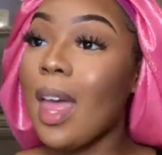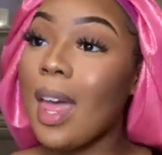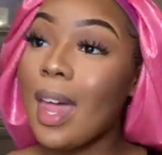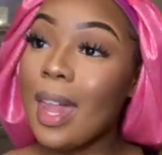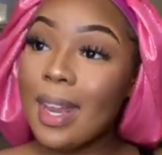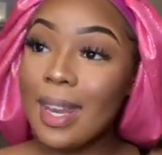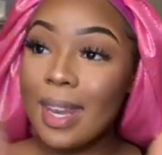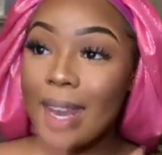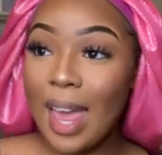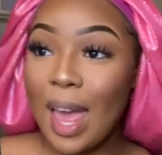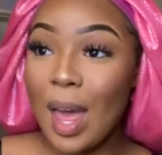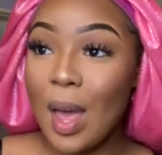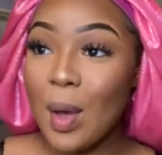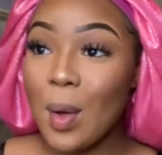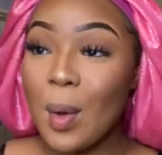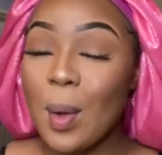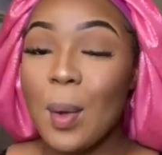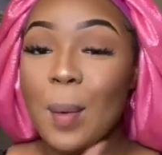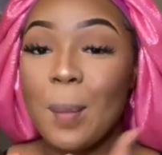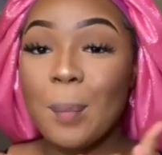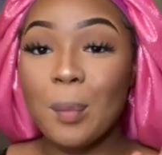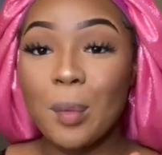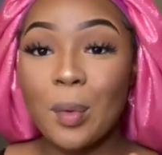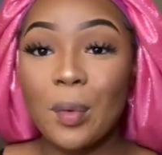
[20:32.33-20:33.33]
Now
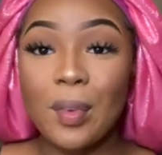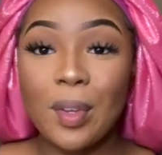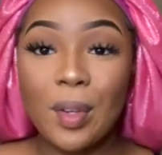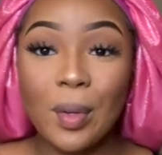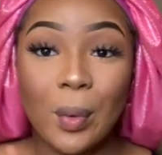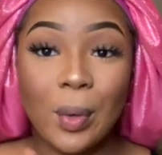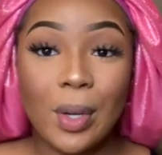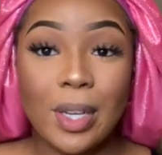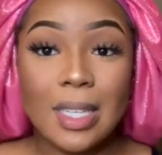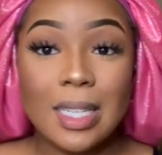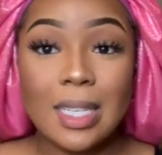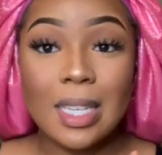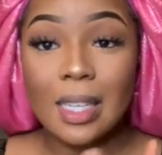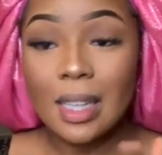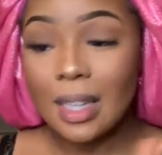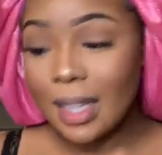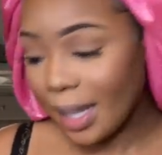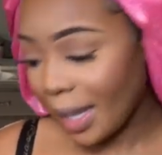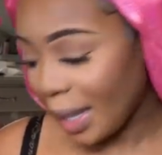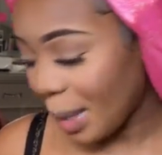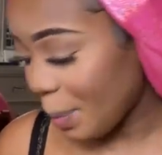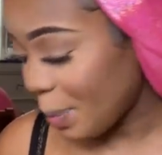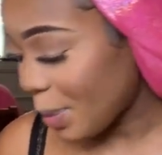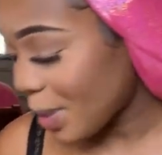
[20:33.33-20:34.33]
moving on to lips.